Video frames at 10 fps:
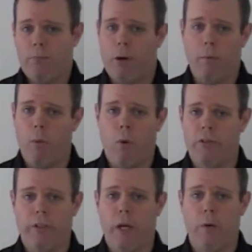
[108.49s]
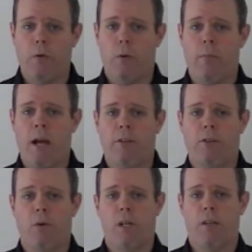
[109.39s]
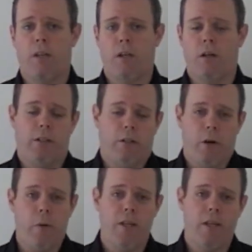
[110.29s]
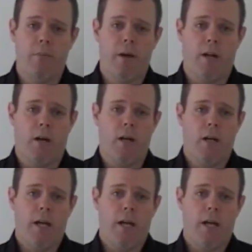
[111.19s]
probably wasn't going to amount to anything. I didn't know anything better.